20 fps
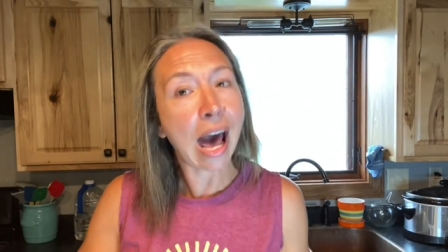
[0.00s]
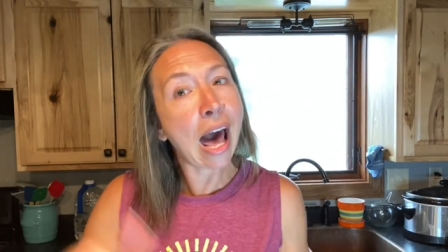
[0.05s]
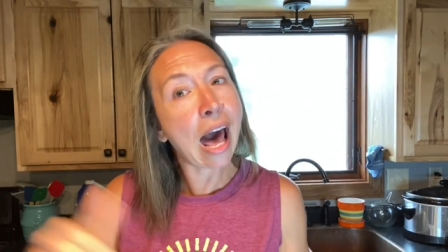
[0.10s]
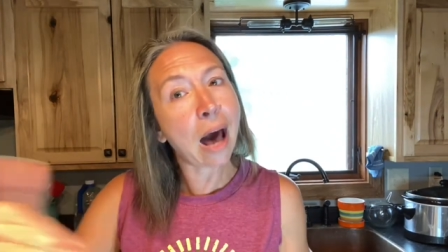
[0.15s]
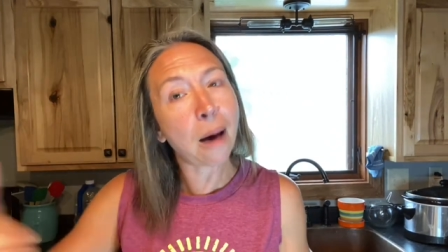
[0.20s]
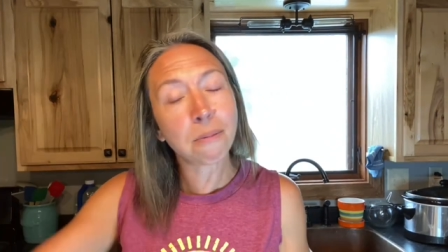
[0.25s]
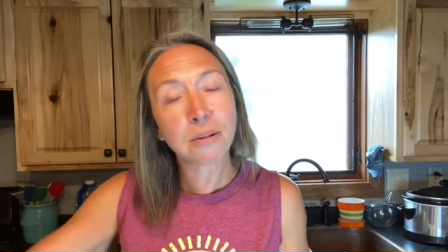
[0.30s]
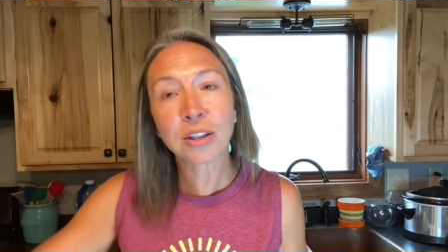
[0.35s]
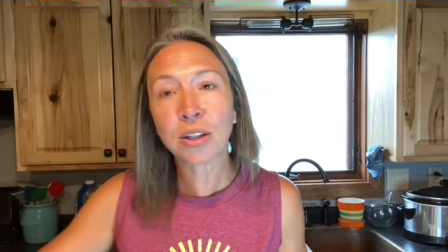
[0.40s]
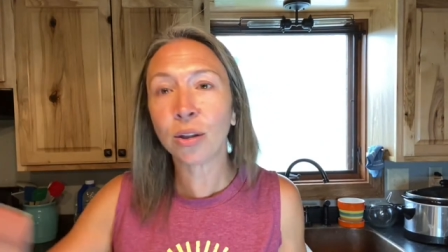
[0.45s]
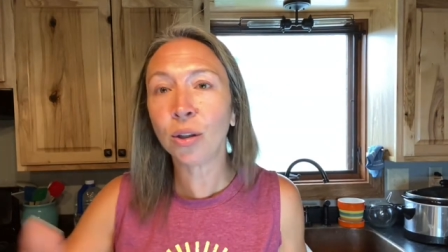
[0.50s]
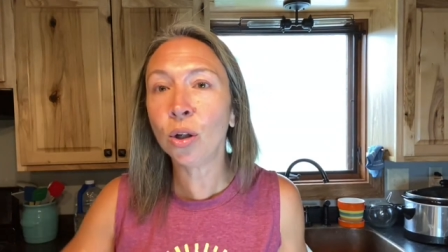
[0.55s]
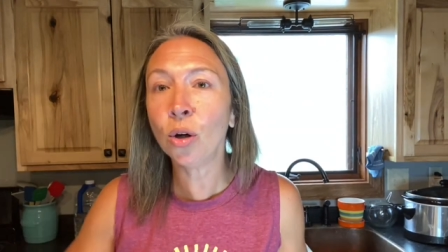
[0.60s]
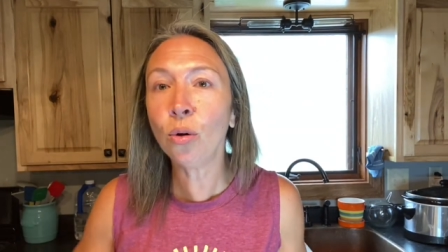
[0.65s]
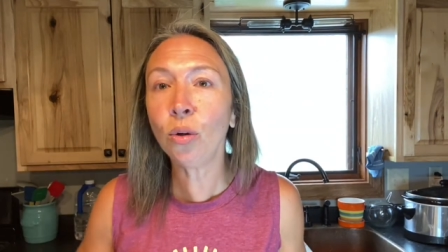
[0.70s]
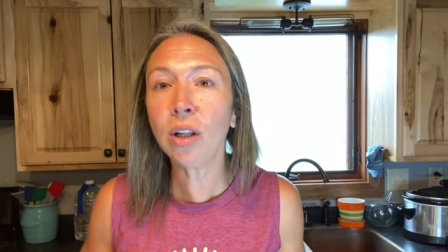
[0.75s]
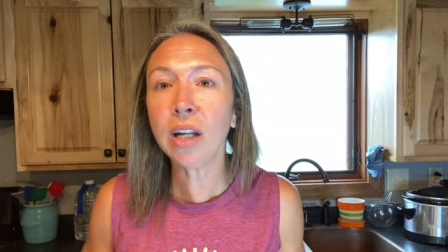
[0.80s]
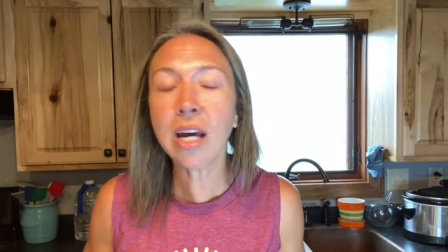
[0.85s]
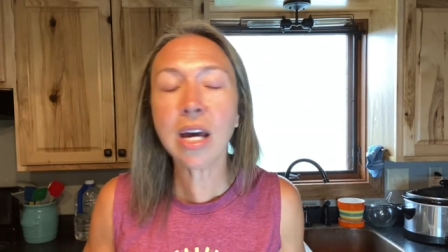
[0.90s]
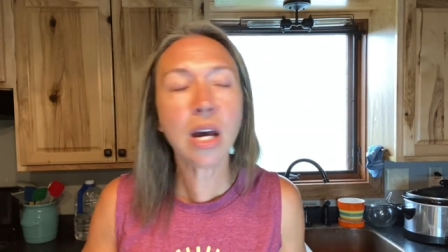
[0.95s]

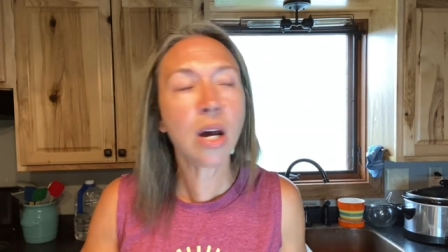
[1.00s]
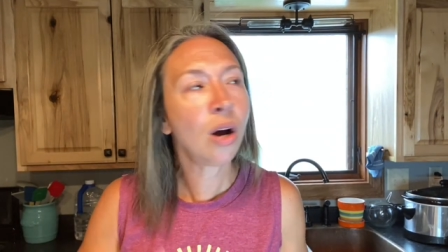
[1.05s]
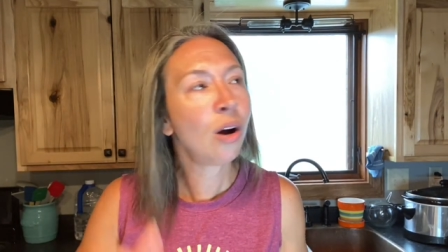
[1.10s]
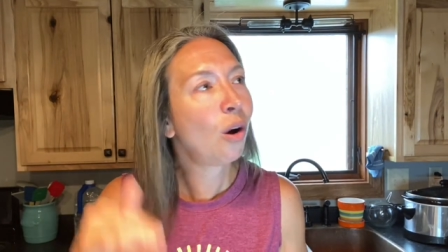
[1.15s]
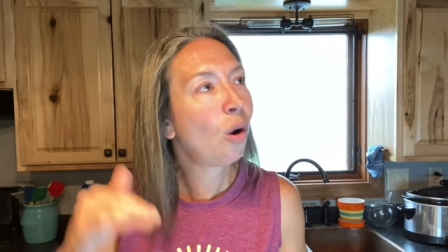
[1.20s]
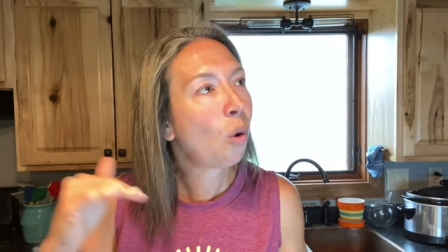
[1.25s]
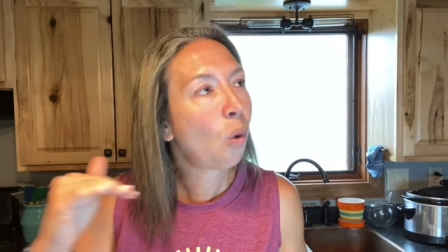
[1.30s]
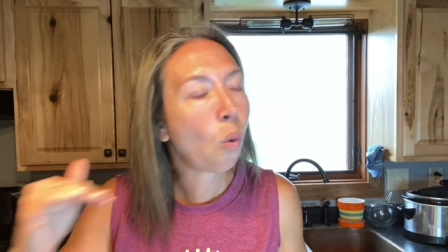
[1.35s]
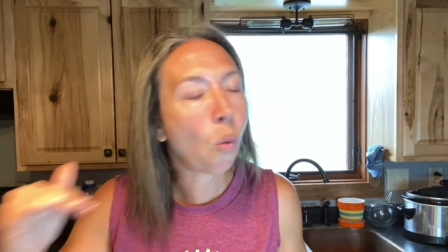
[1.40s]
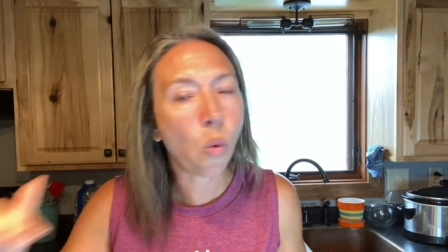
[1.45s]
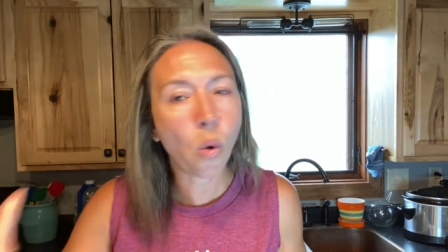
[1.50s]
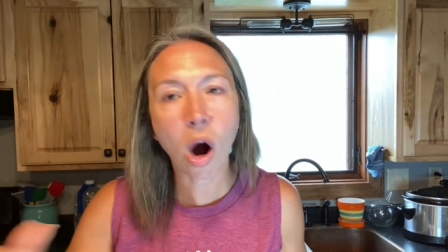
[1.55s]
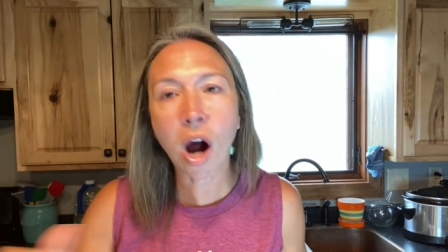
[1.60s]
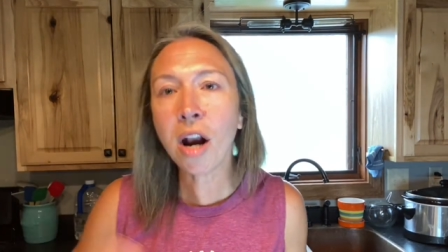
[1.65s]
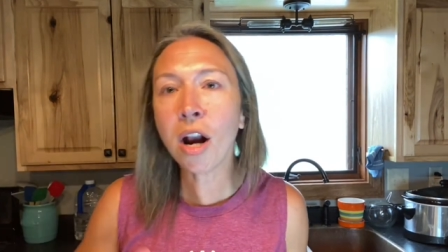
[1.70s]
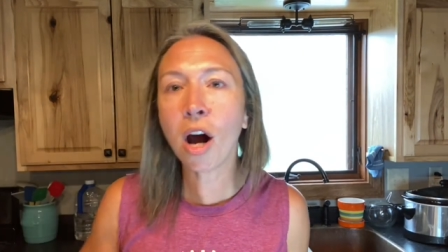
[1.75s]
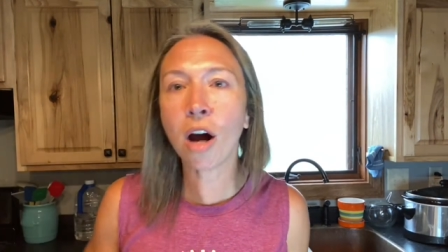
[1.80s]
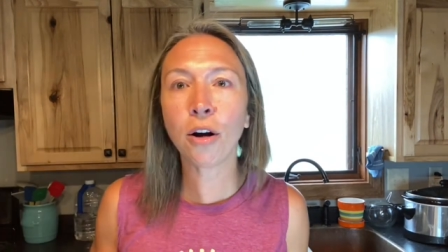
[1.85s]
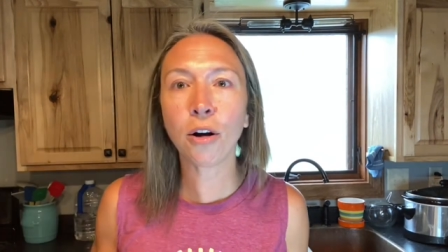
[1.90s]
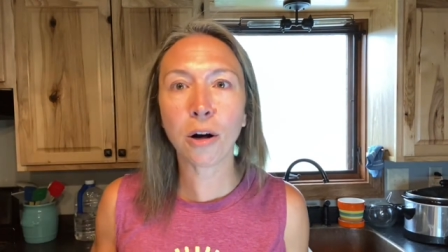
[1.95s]
Absolutely.
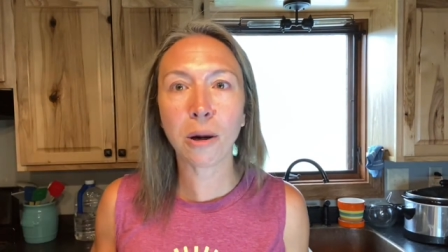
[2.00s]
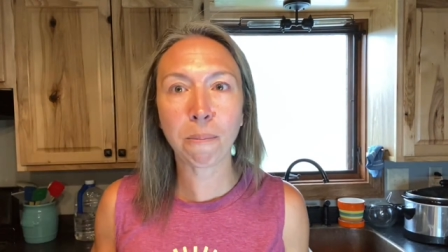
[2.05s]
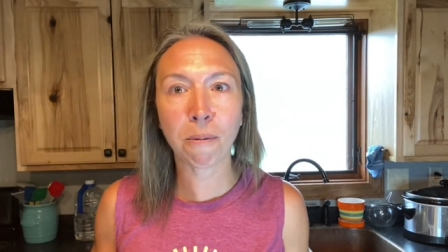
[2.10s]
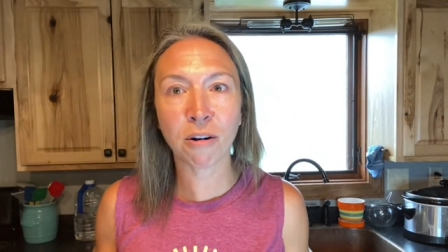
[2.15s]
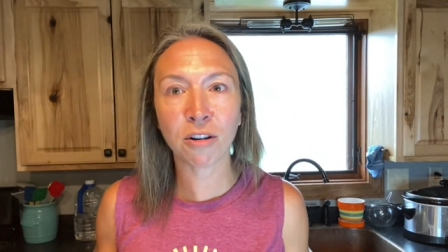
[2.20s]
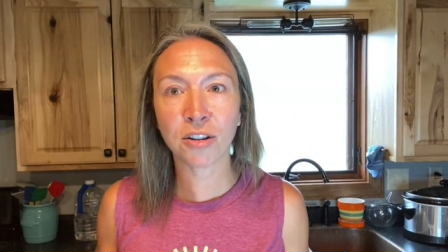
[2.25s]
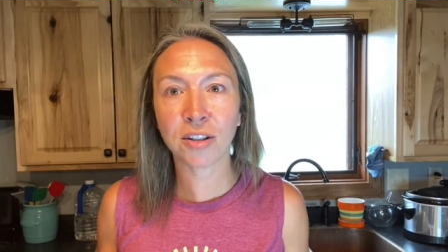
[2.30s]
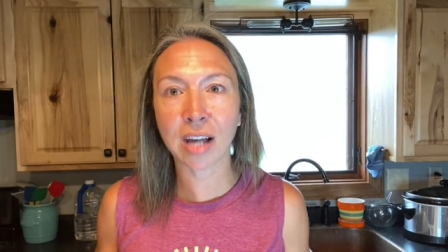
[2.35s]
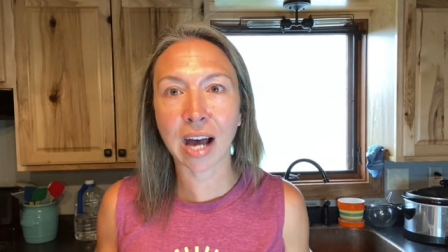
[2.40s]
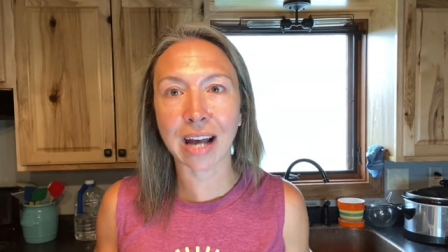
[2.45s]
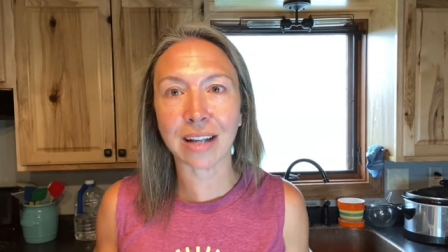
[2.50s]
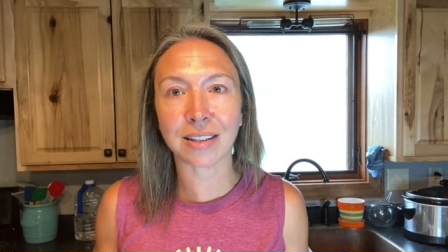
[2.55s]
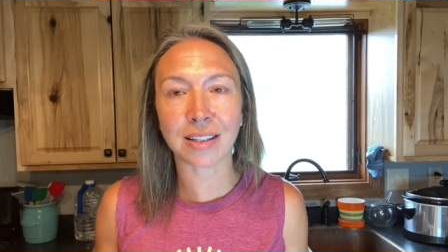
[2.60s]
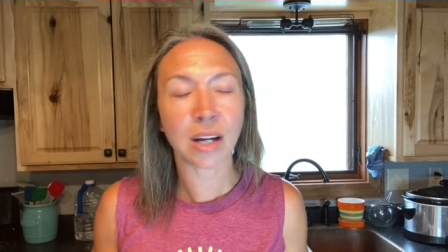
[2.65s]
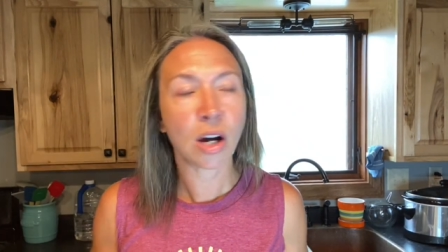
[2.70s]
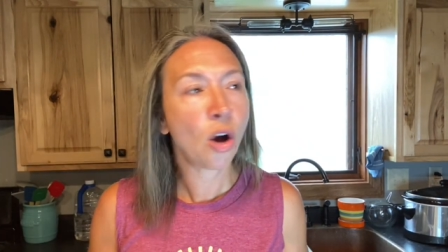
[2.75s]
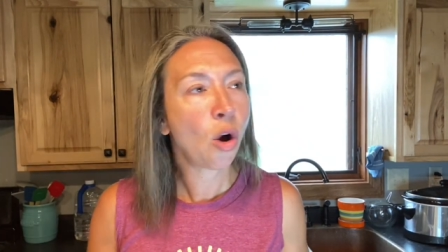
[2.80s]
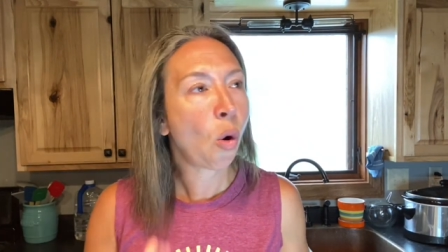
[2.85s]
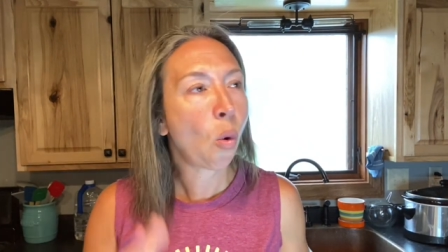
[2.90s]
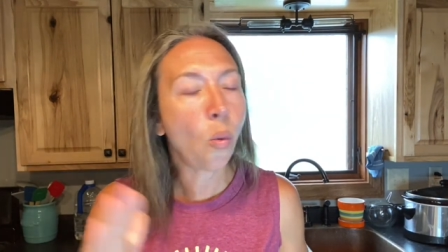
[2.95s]
100%.